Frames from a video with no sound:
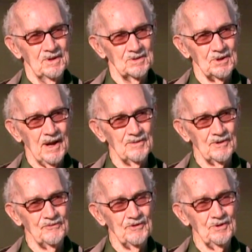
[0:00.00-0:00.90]
So I
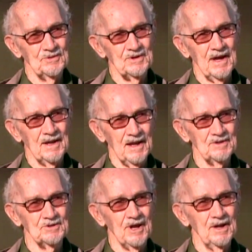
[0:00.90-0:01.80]
refused that. I
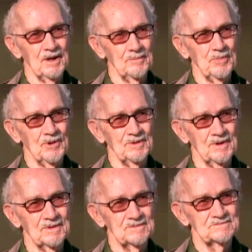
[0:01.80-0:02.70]
stayed up on
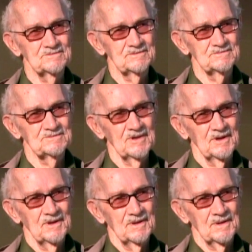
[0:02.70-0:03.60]

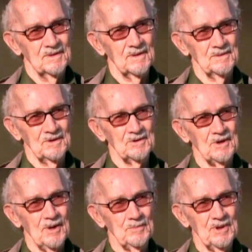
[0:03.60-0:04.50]
the
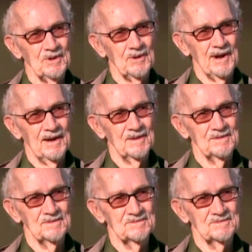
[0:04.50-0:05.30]
top of the ground.